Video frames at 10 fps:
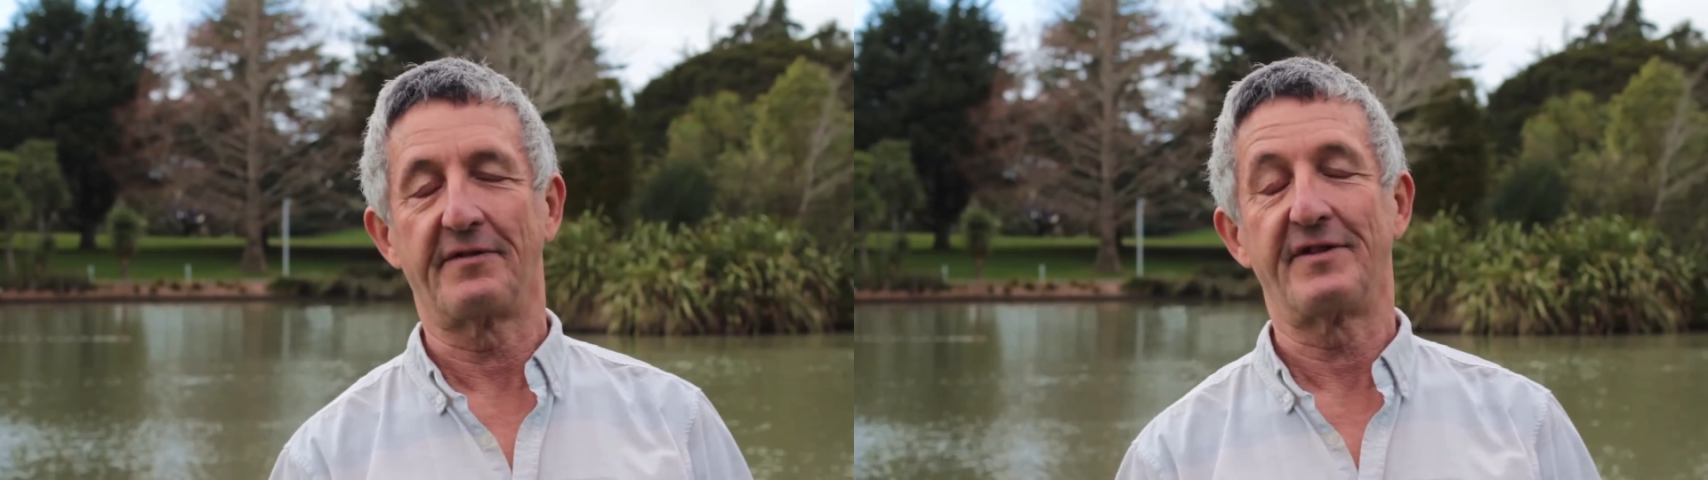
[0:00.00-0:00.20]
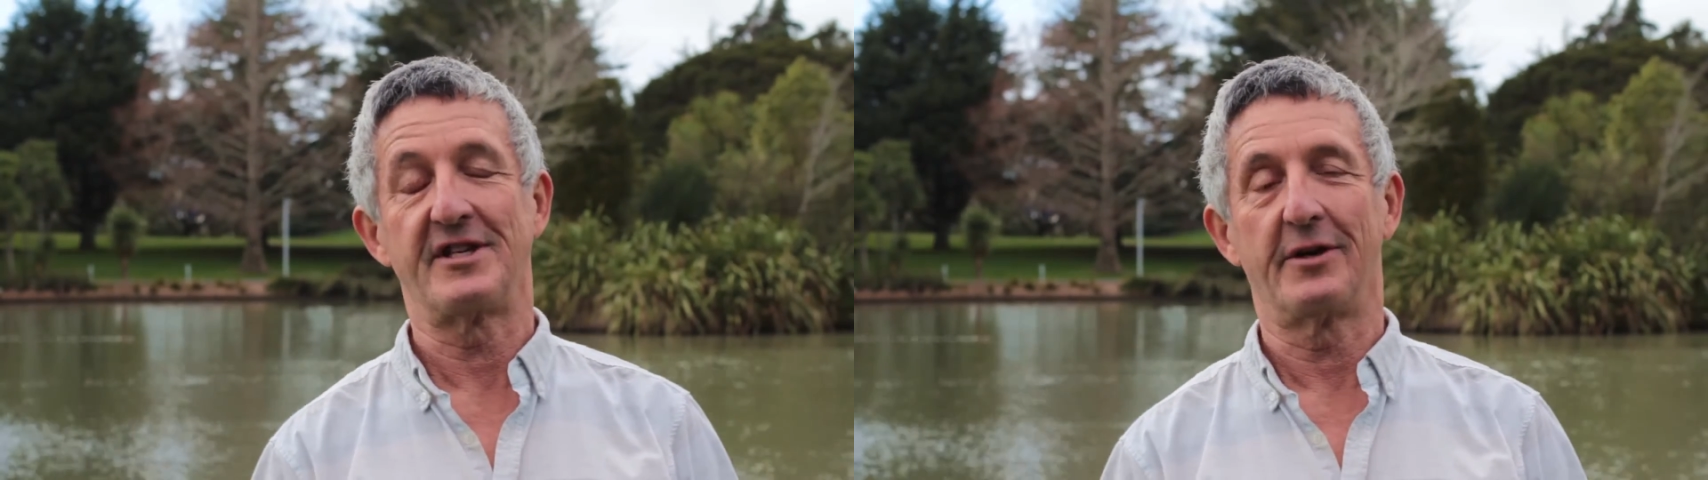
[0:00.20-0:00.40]

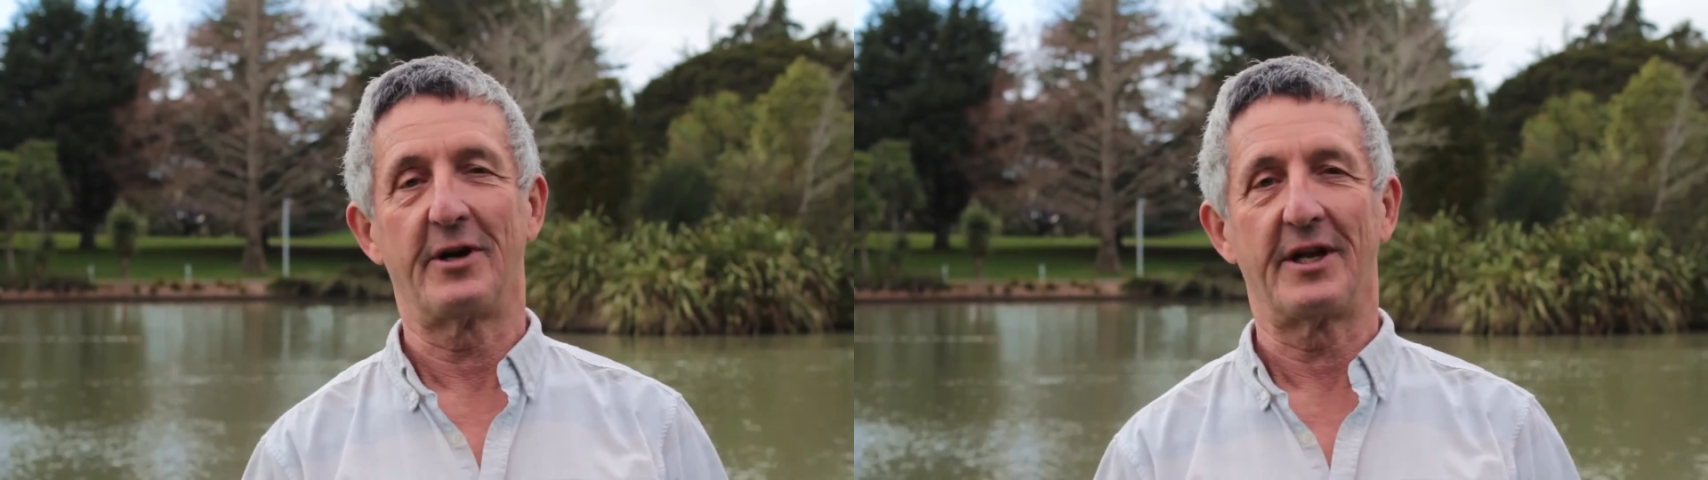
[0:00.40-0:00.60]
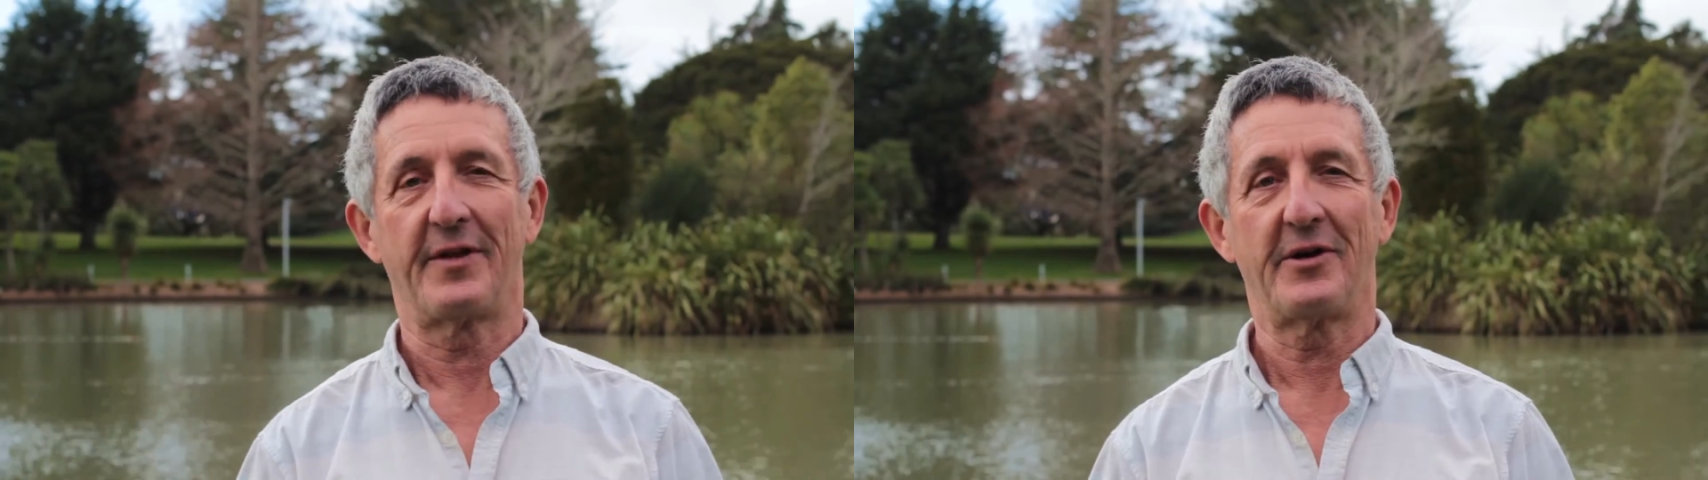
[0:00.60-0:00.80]
sufficiently
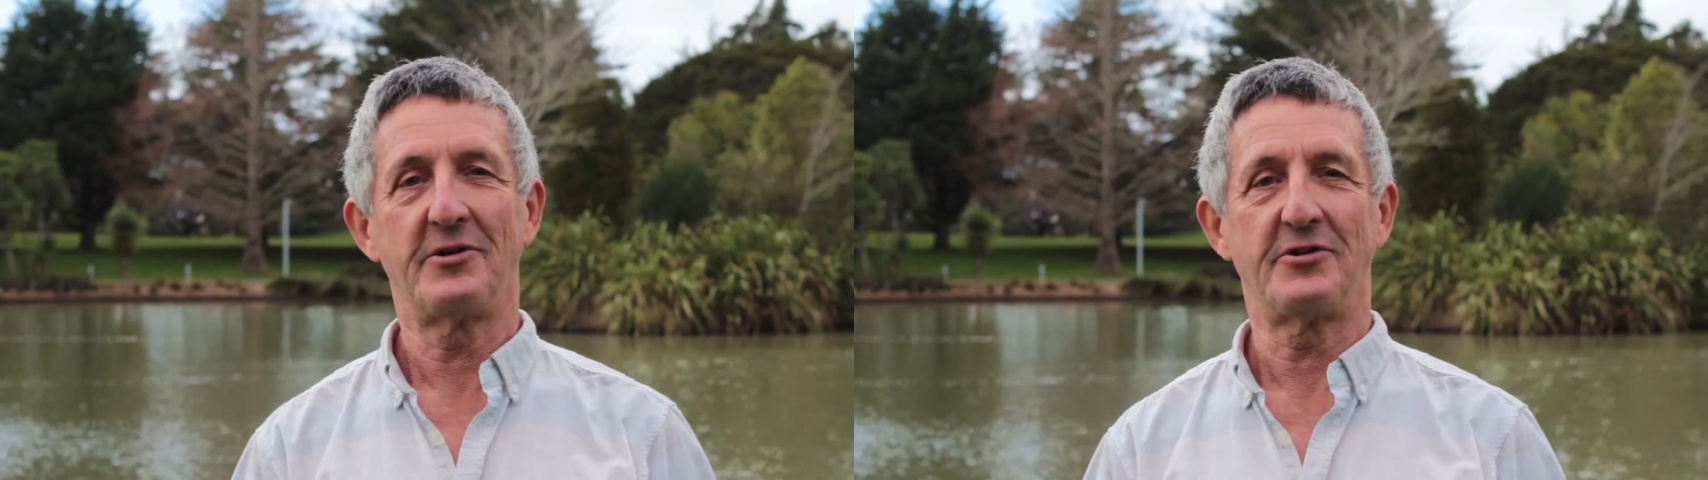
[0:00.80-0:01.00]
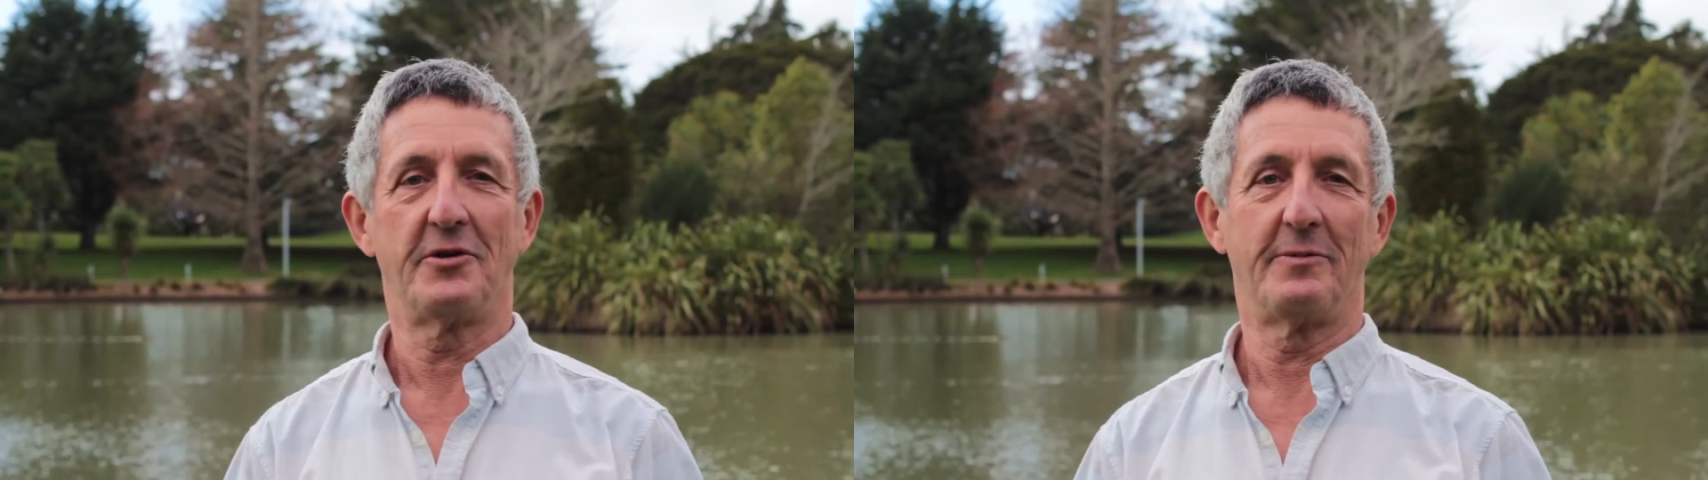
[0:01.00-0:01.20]
well on those,